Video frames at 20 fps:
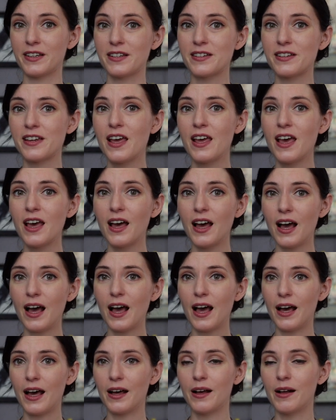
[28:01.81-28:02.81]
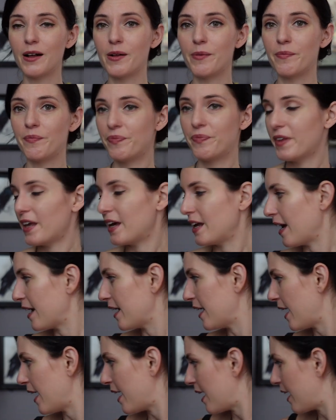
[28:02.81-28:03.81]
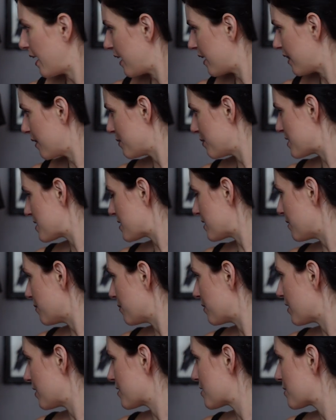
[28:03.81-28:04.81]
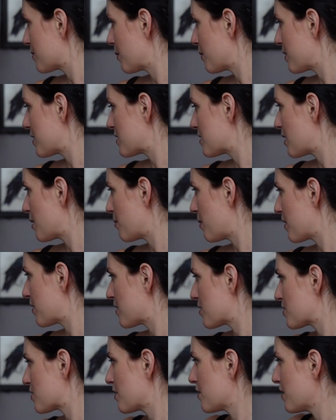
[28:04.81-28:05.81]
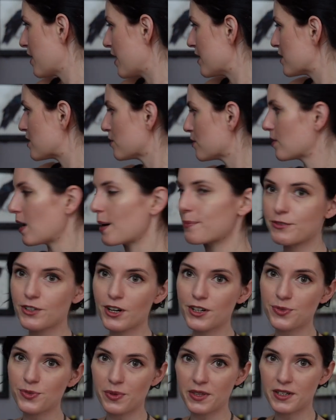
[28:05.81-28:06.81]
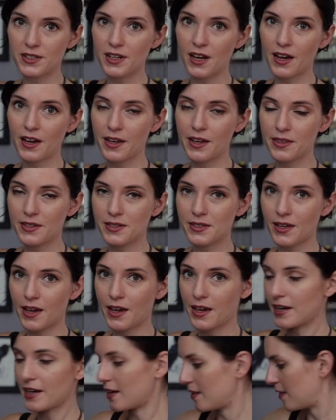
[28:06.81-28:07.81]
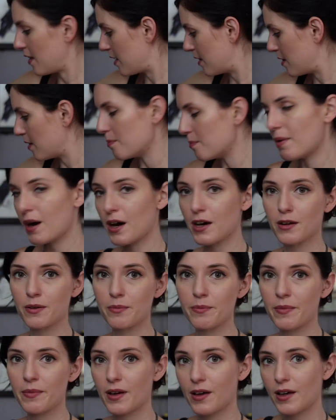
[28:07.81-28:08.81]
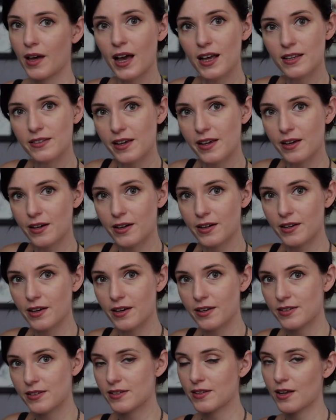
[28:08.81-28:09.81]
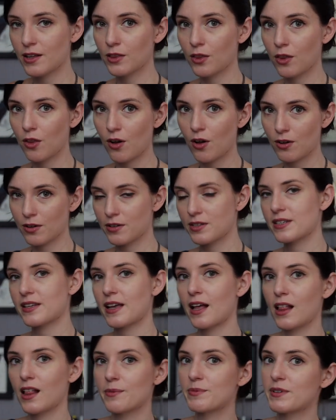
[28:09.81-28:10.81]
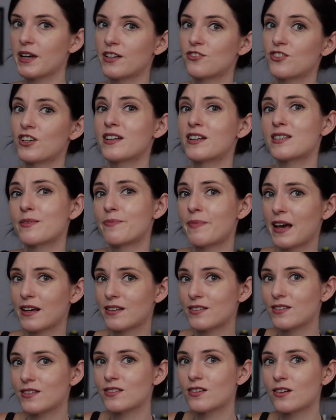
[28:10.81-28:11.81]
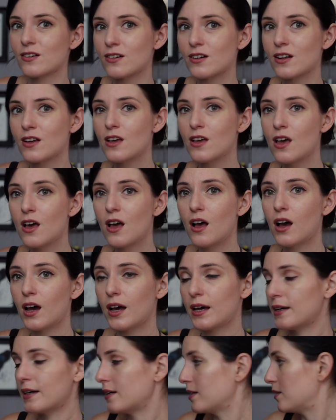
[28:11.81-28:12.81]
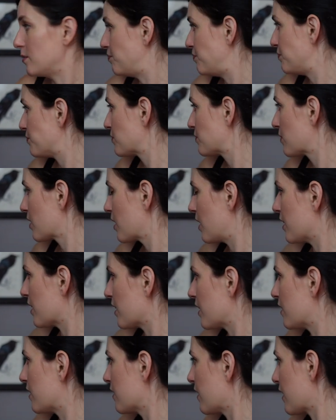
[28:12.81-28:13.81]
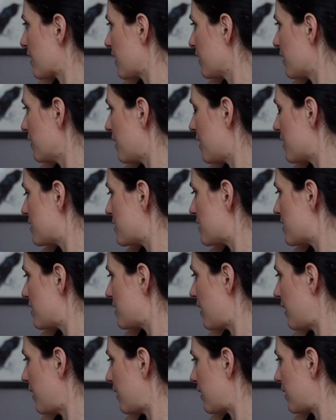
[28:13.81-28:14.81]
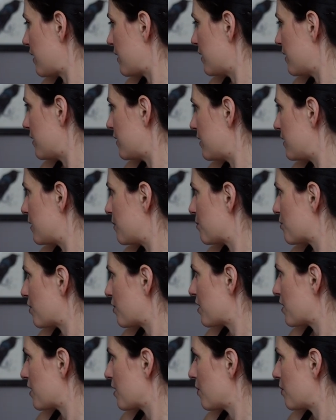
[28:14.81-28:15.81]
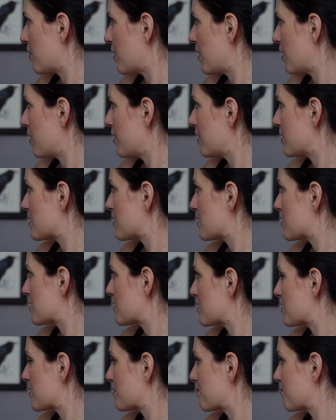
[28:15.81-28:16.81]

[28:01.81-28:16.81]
it. And I had, let me see, what else do I want to say about this? So yeah, it's a wrap dress with a tie at the side, and then the bottom has like a long scalloped edge, and it's a maxi skirt. And again, like, I lined it, and I'm trying to think what else.